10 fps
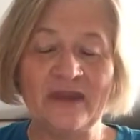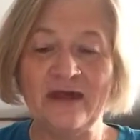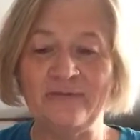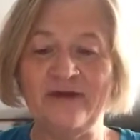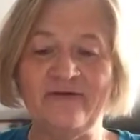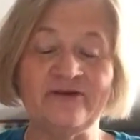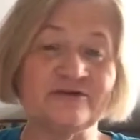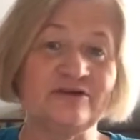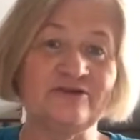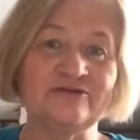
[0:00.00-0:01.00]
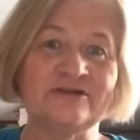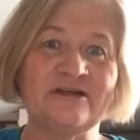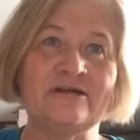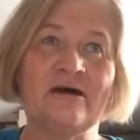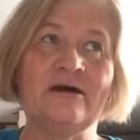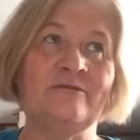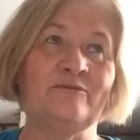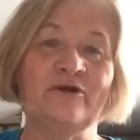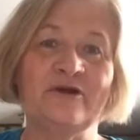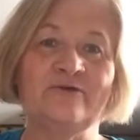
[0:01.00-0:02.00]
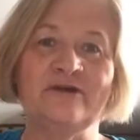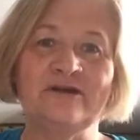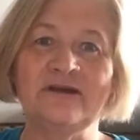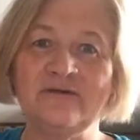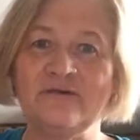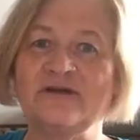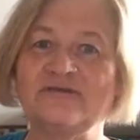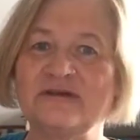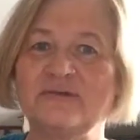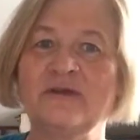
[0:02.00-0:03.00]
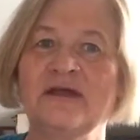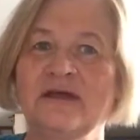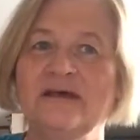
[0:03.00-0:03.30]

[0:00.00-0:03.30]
I've also used it when I wanted to get rid of some